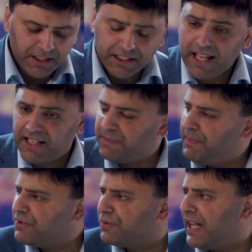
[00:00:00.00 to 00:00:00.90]
Yeah, it
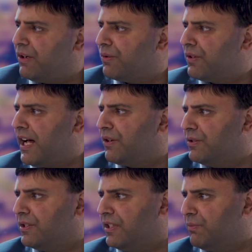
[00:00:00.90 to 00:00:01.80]
depends on how you did it,